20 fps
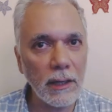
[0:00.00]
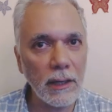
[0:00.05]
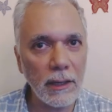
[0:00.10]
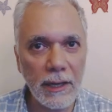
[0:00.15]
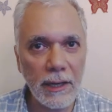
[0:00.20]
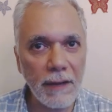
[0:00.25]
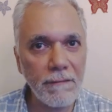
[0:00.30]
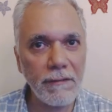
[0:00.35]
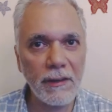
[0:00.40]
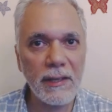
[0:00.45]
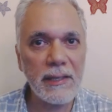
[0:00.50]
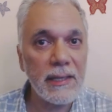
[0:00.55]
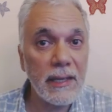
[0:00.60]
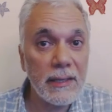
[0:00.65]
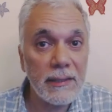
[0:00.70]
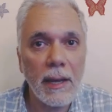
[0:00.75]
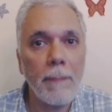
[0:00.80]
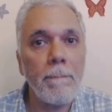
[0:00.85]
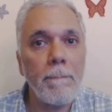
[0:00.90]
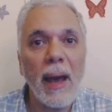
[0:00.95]
The
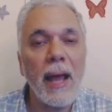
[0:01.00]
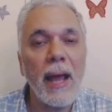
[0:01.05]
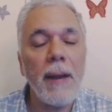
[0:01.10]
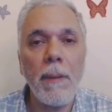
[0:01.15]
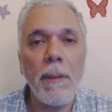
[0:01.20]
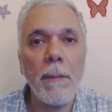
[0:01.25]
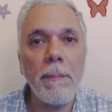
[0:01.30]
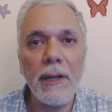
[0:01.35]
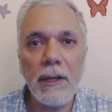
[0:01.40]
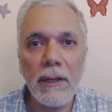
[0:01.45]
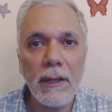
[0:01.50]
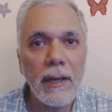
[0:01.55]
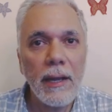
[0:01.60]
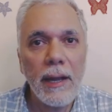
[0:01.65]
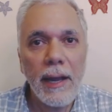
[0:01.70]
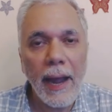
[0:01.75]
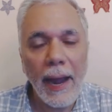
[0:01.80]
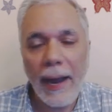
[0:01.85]
differences are palpable